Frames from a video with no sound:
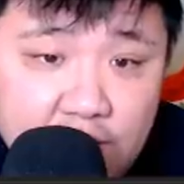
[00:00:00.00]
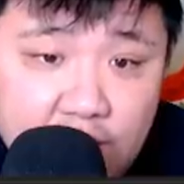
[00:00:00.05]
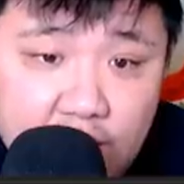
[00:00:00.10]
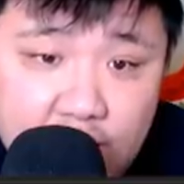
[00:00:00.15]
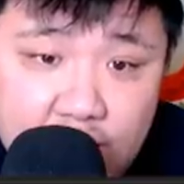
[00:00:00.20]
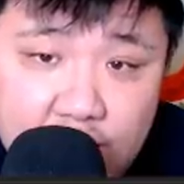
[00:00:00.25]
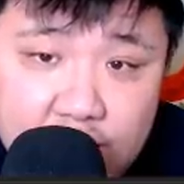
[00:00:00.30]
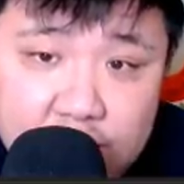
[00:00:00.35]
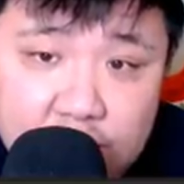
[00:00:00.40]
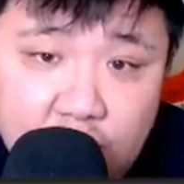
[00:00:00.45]
and
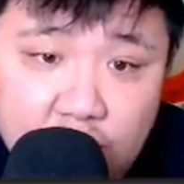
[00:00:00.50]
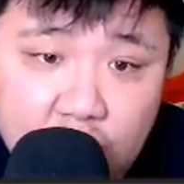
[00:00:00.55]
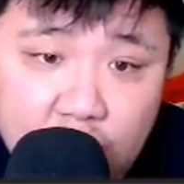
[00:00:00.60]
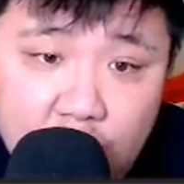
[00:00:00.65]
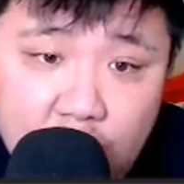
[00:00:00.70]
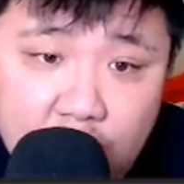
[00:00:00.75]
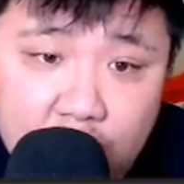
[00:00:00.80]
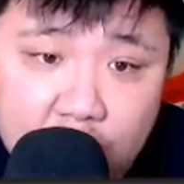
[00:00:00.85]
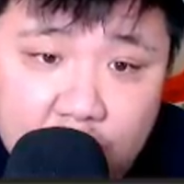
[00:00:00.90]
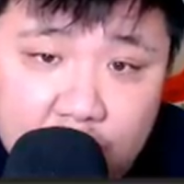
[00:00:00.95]
that's the only way
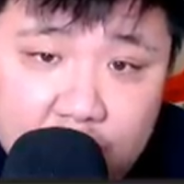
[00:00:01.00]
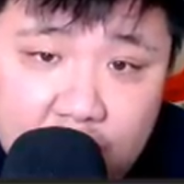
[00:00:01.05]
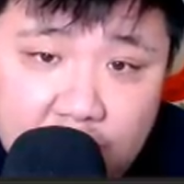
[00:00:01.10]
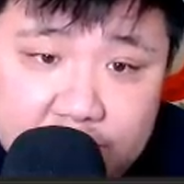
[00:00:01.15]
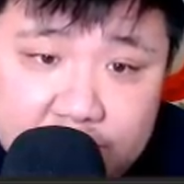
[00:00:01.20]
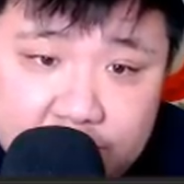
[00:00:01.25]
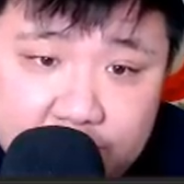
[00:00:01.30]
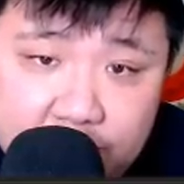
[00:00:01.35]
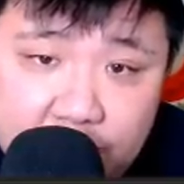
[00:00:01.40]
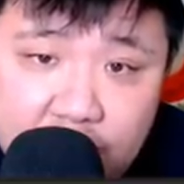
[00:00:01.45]
I'm going to be able
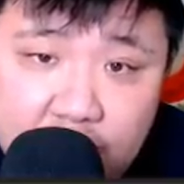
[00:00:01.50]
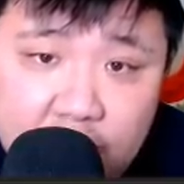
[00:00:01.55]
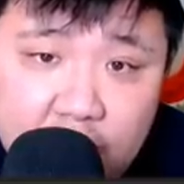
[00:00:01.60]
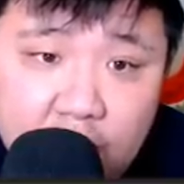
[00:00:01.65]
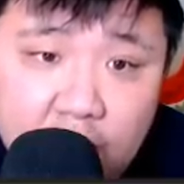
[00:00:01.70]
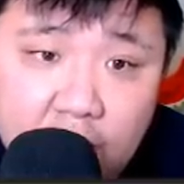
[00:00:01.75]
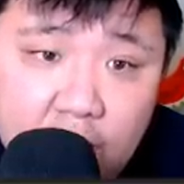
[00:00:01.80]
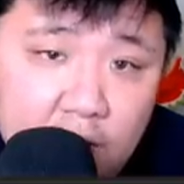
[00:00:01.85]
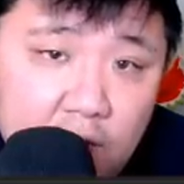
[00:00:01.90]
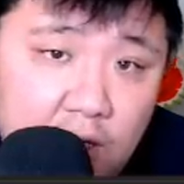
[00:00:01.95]
to beat
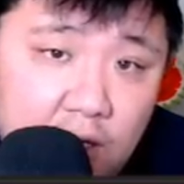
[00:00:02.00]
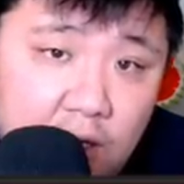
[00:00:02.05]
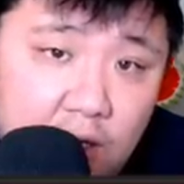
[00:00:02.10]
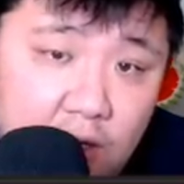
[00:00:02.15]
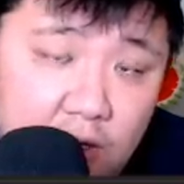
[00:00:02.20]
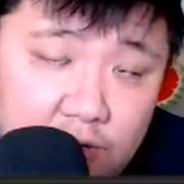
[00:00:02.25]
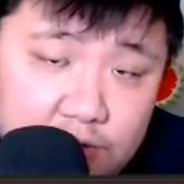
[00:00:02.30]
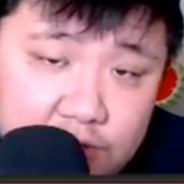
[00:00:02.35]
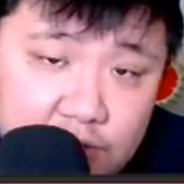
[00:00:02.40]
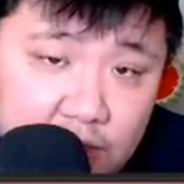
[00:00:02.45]
uh,
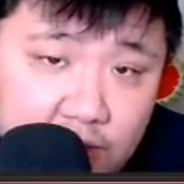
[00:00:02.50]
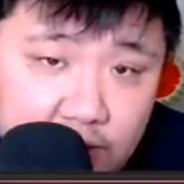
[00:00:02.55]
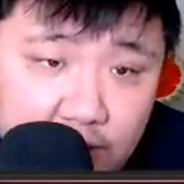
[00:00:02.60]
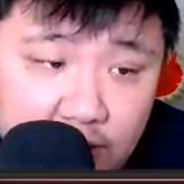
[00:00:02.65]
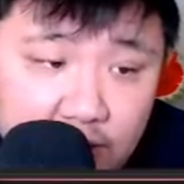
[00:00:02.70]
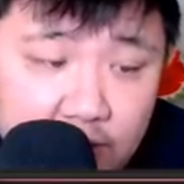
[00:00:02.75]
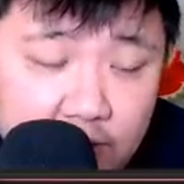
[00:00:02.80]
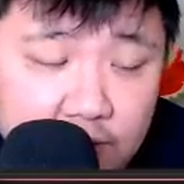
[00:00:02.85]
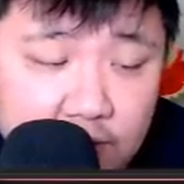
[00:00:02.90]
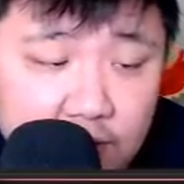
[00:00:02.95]

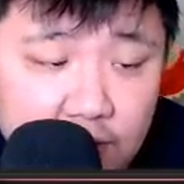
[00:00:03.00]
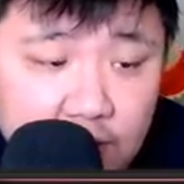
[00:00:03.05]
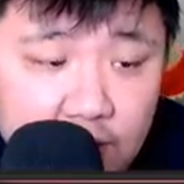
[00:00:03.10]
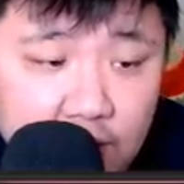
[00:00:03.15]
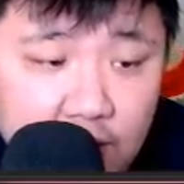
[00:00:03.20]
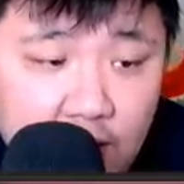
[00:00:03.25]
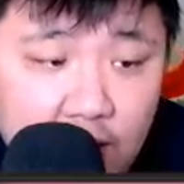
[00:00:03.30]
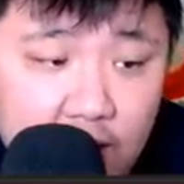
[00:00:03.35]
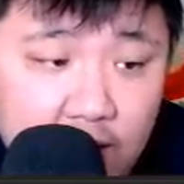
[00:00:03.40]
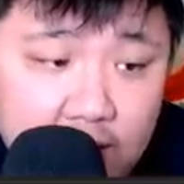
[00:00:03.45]
Altaria.
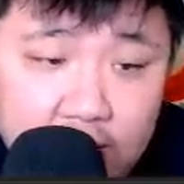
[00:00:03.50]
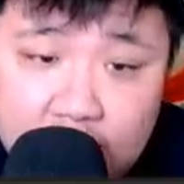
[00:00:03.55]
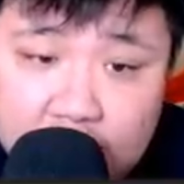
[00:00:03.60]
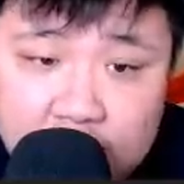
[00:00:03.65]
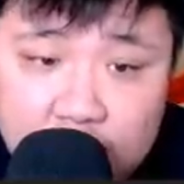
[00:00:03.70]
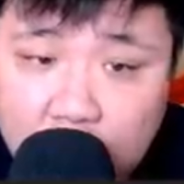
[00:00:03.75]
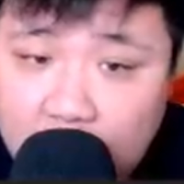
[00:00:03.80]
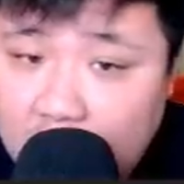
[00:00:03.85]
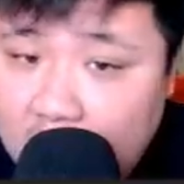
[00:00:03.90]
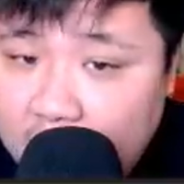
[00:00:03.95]
Uh, and as
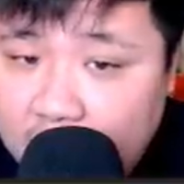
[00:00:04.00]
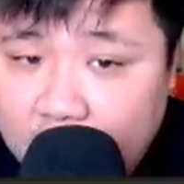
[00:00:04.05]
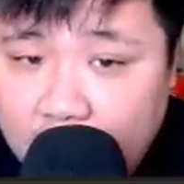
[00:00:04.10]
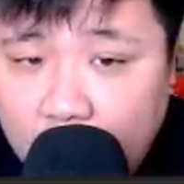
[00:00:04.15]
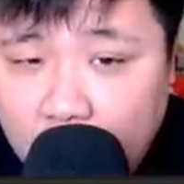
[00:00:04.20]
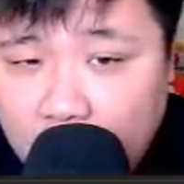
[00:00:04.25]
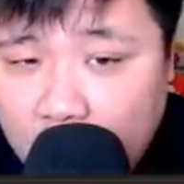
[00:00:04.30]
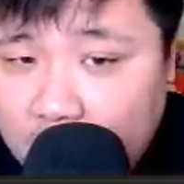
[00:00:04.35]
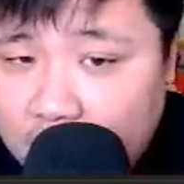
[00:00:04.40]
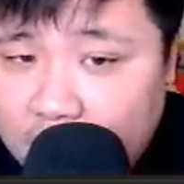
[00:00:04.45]
well
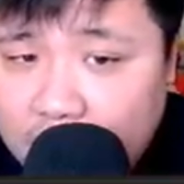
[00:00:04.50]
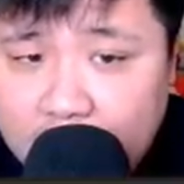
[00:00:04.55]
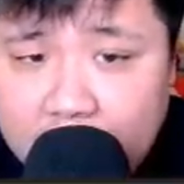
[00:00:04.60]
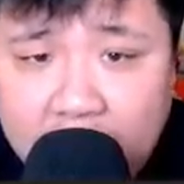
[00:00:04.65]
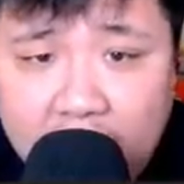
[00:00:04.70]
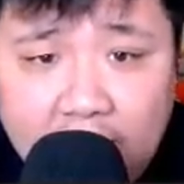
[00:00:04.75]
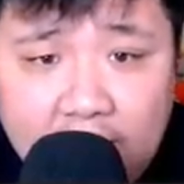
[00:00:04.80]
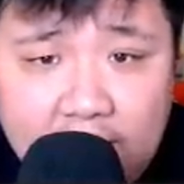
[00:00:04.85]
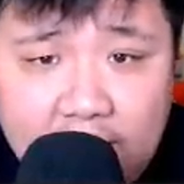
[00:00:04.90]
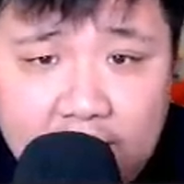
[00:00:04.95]
for, for
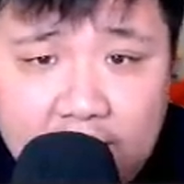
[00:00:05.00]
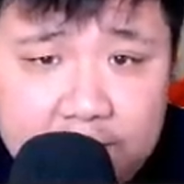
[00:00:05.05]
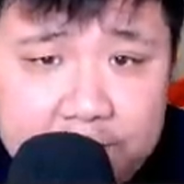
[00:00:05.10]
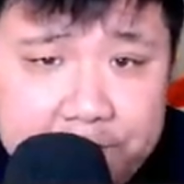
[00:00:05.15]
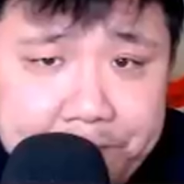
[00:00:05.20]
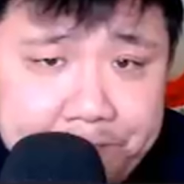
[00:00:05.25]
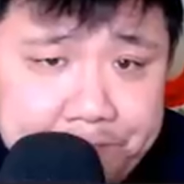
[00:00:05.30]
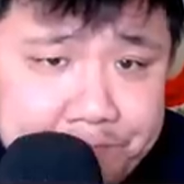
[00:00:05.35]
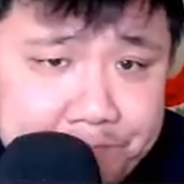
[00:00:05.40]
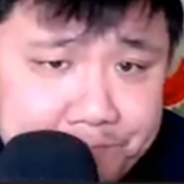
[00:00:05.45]
Meganium
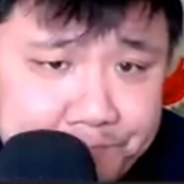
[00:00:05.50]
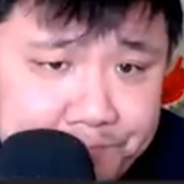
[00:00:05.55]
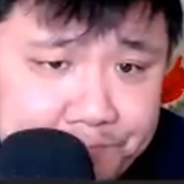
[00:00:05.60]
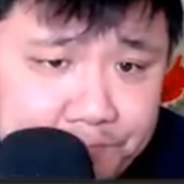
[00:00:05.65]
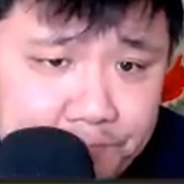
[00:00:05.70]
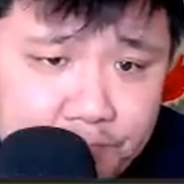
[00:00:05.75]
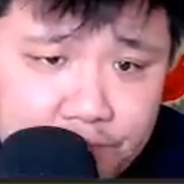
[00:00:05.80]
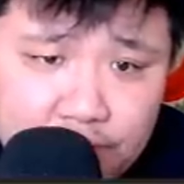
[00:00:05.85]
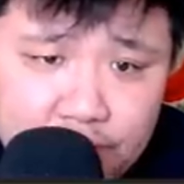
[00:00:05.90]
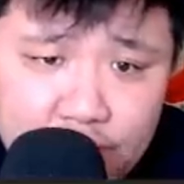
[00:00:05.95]

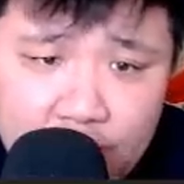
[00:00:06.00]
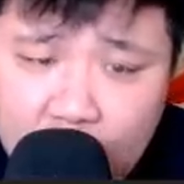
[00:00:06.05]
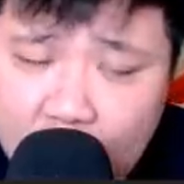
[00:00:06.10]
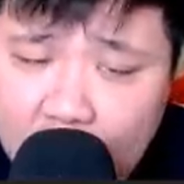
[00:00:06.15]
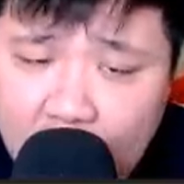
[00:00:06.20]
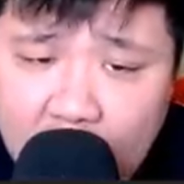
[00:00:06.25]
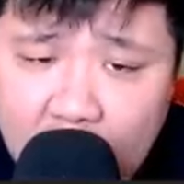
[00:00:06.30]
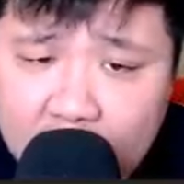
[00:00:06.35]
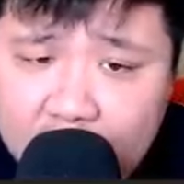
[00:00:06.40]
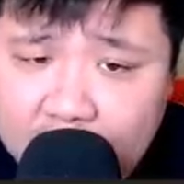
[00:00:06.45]

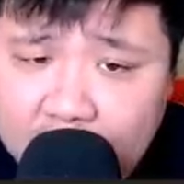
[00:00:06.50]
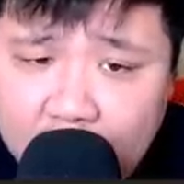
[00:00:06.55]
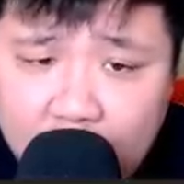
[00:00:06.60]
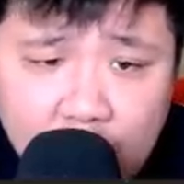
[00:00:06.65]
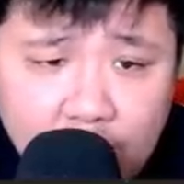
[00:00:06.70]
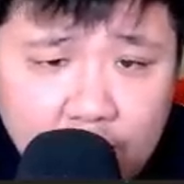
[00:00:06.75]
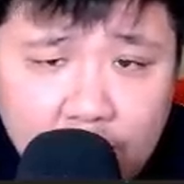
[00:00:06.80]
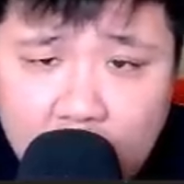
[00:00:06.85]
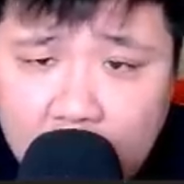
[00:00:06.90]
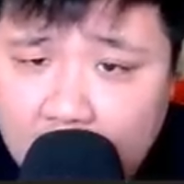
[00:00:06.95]
and
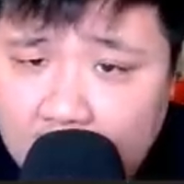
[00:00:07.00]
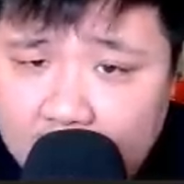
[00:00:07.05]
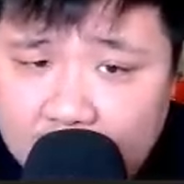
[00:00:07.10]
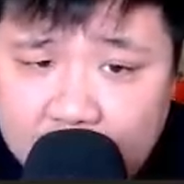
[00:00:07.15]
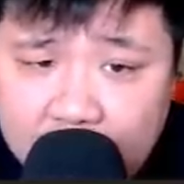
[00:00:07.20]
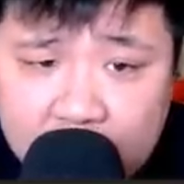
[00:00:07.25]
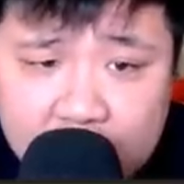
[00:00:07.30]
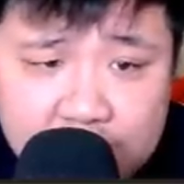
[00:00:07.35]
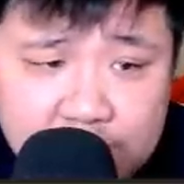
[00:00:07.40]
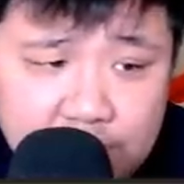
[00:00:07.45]
for uh,
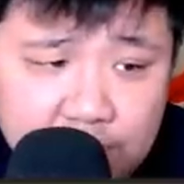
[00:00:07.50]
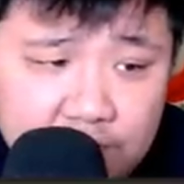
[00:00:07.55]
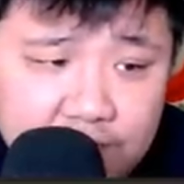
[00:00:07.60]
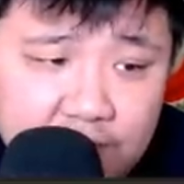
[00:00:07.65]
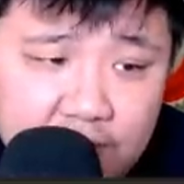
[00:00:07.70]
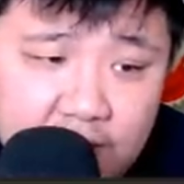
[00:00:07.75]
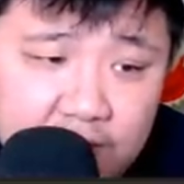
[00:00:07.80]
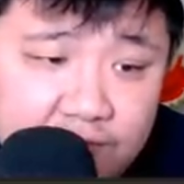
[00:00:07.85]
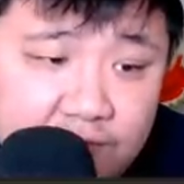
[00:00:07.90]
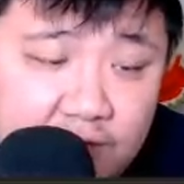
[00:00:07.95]
Venusaur if
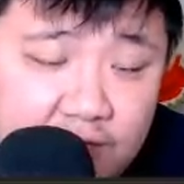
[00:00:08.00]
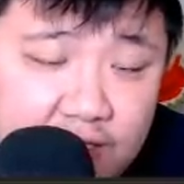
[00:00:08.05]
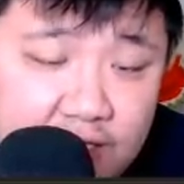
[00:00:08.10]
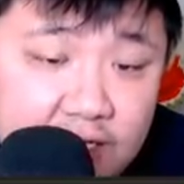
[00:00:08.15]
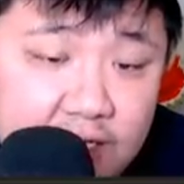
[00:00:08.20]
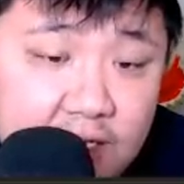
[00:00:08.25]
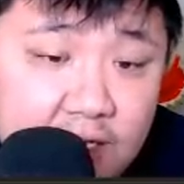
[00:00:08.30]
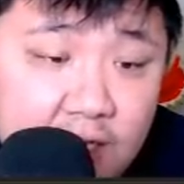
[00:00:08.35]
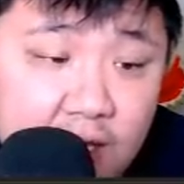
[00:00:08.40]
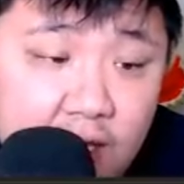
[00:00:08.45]
I, if I need
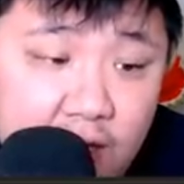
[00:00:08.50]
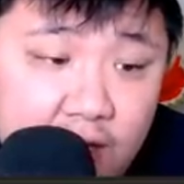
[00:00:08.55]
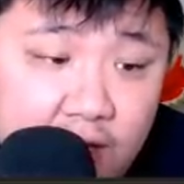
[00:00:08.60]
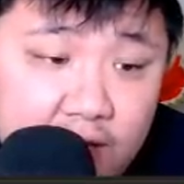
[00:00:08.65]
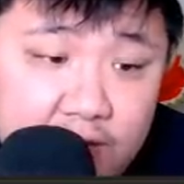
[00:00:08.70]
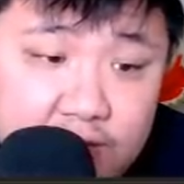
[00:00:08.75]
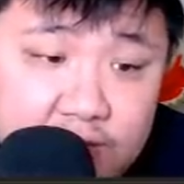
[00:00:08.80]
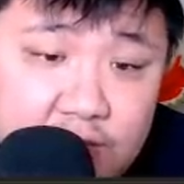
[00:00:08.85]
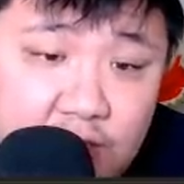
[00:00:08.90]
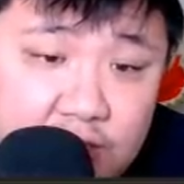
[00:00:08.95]
it. And
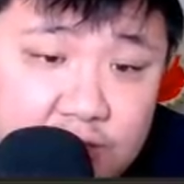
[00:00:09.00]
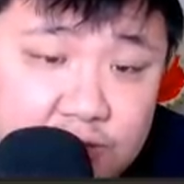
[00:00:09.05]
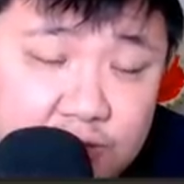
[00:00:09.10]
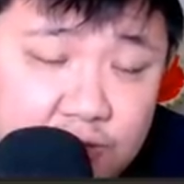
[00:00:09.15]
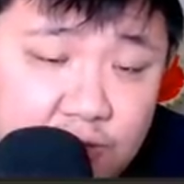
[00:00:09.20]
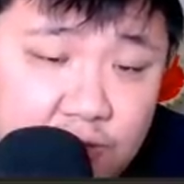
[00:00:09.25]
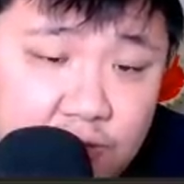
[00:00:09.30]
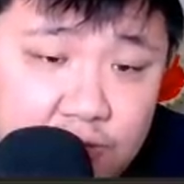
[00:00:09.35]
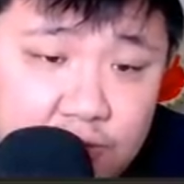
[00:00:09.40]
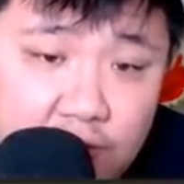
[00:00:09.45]
then
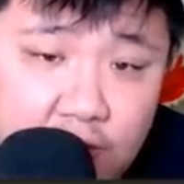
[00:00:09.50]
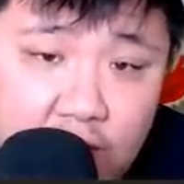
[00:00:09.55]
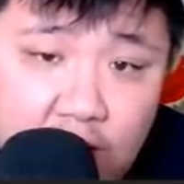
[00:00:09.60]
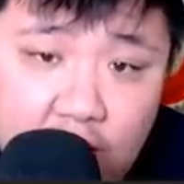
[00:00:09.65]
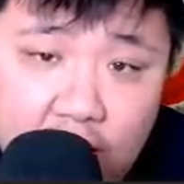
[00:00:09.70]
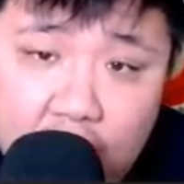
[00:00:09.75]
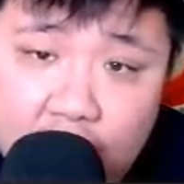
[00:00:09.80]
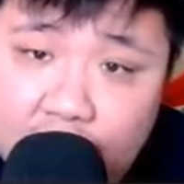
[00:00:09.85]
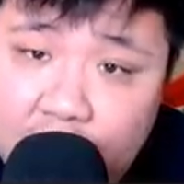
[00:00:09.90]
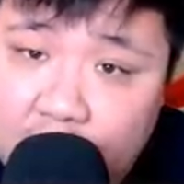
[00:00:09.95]
Toxicroak
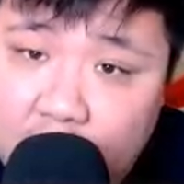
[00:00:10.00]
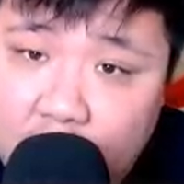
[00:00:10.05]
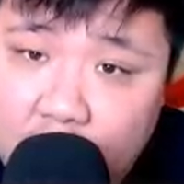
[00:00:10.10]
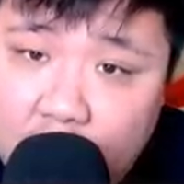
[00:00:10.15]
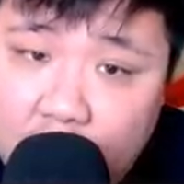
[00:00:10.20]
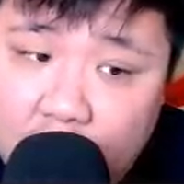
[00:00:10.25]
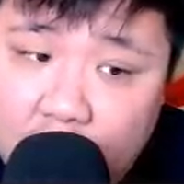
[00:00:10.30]
uh, for,